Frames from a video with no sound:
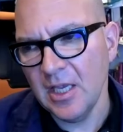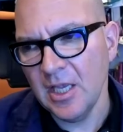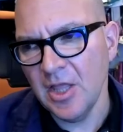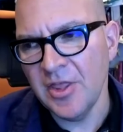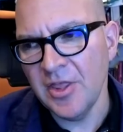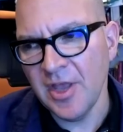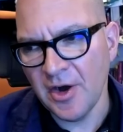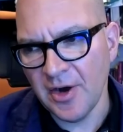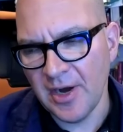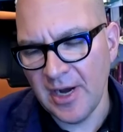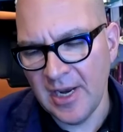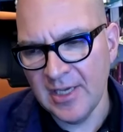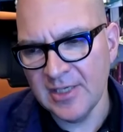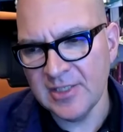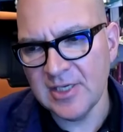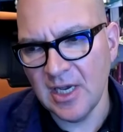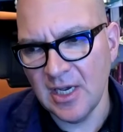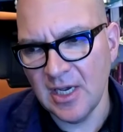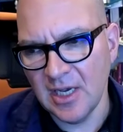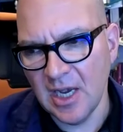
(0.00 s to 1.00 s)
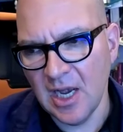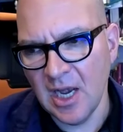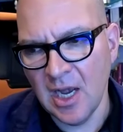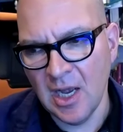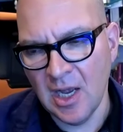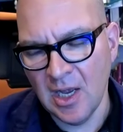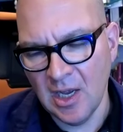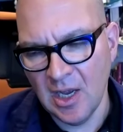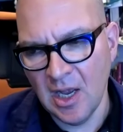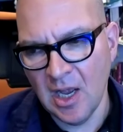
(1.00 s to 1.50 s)
there is a,
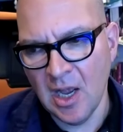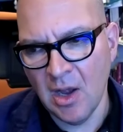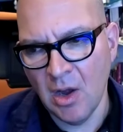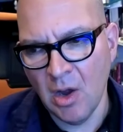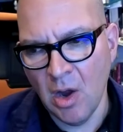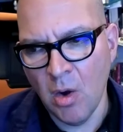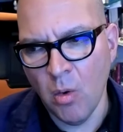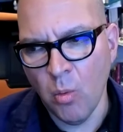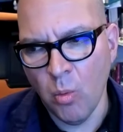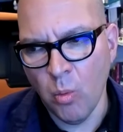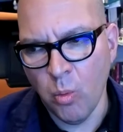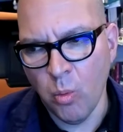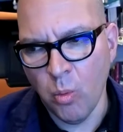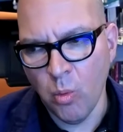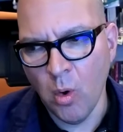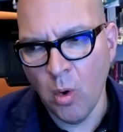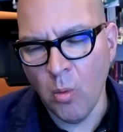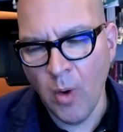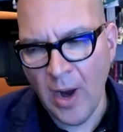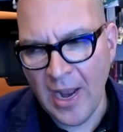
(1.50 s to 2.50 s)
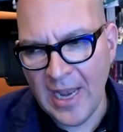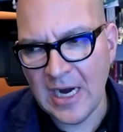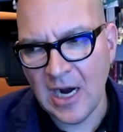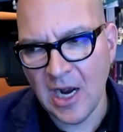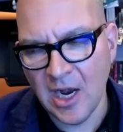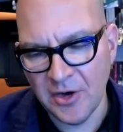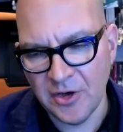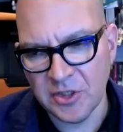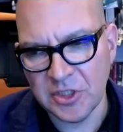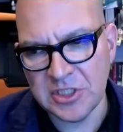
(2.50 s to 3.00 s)
a, a, a, way to
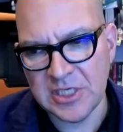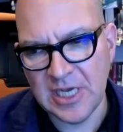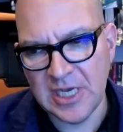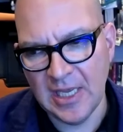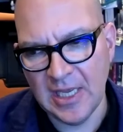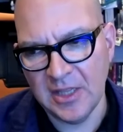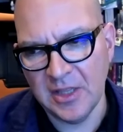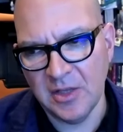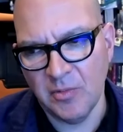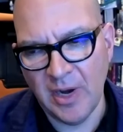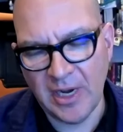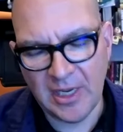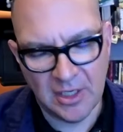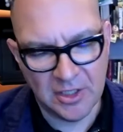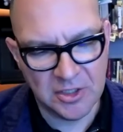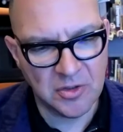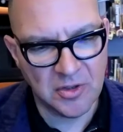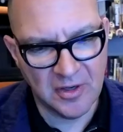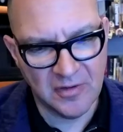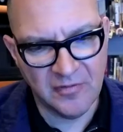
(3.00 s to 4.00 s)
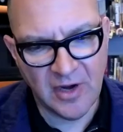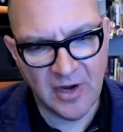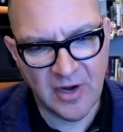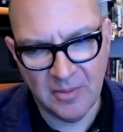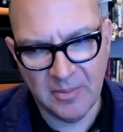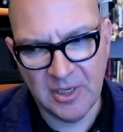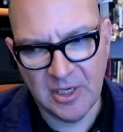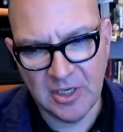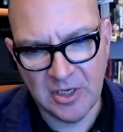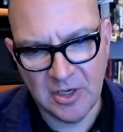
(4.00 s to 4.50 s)
understand the regulatory
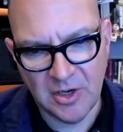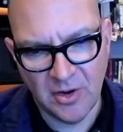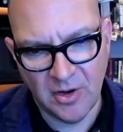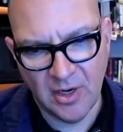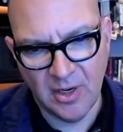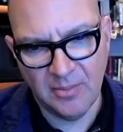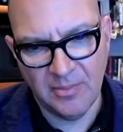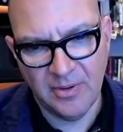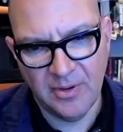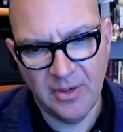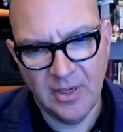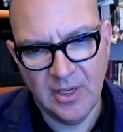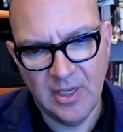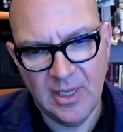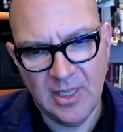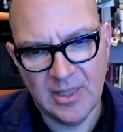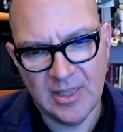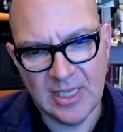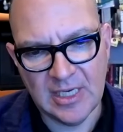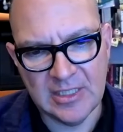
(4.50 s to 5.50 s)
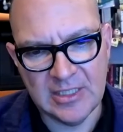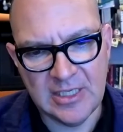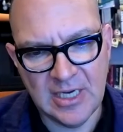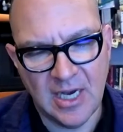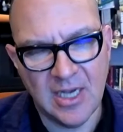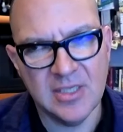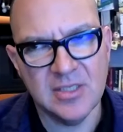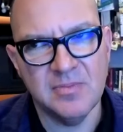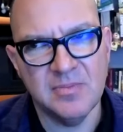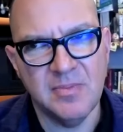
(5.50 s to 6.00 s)
environment in Europe that
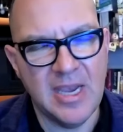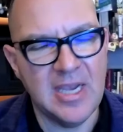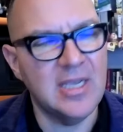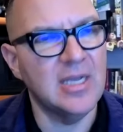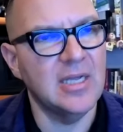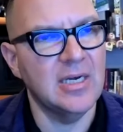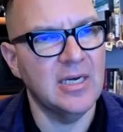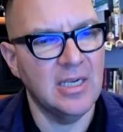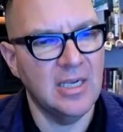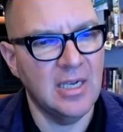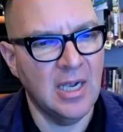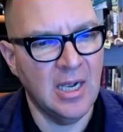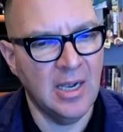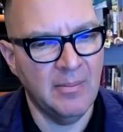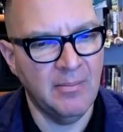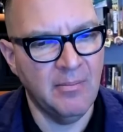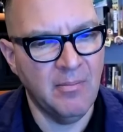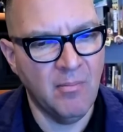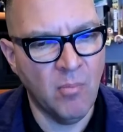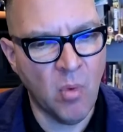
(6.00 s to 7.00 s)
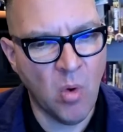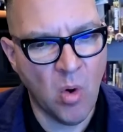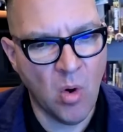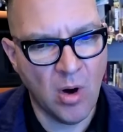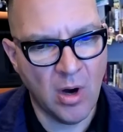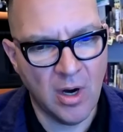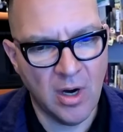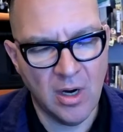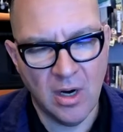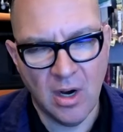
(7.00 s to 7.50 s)
does make it um,
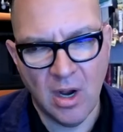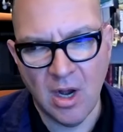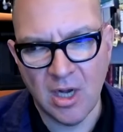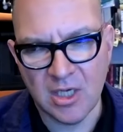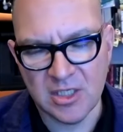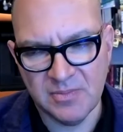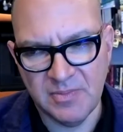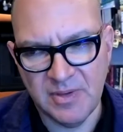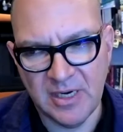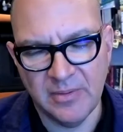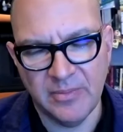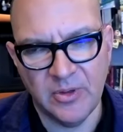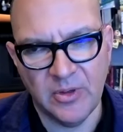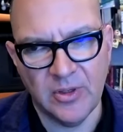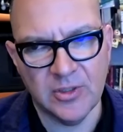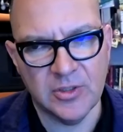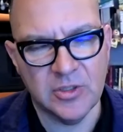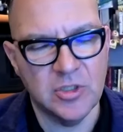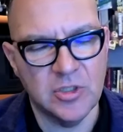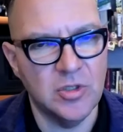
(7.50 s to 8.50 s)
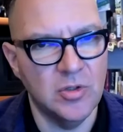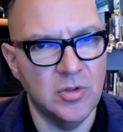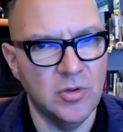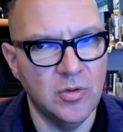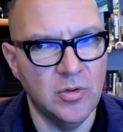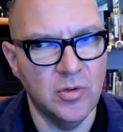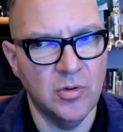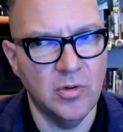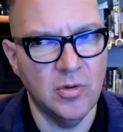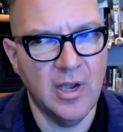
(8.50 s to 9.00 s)
more hospitable
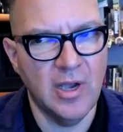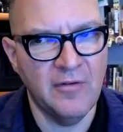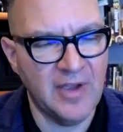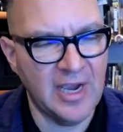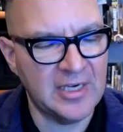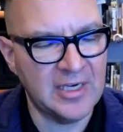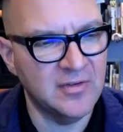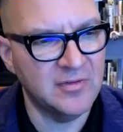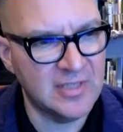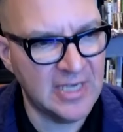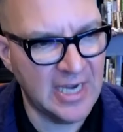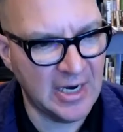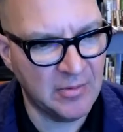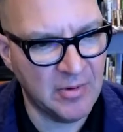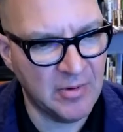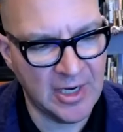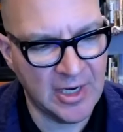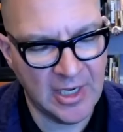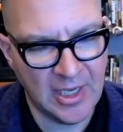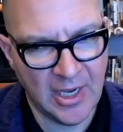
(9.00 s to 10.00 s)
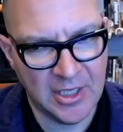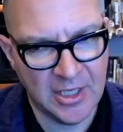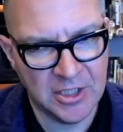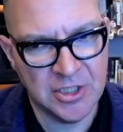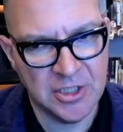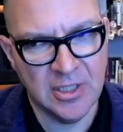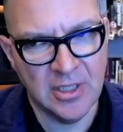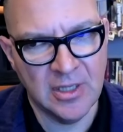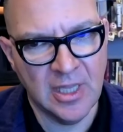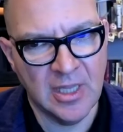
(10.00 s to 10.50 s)
to effective tech
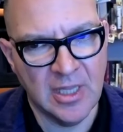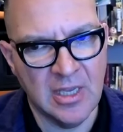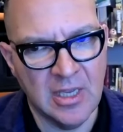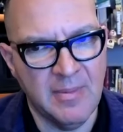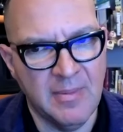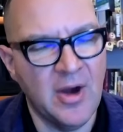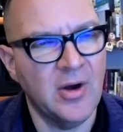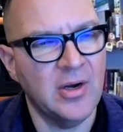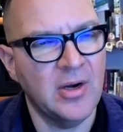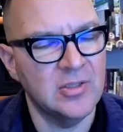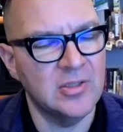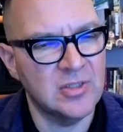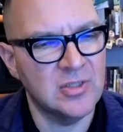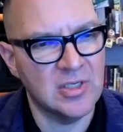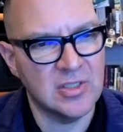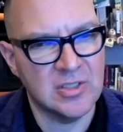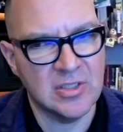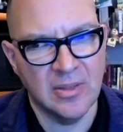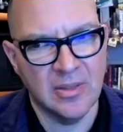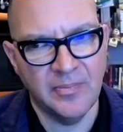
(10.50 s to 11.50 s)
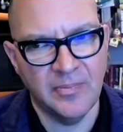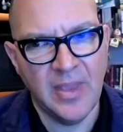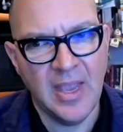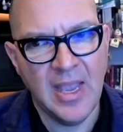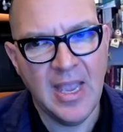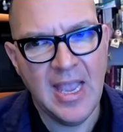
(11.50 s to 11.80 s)
regulation than the American system.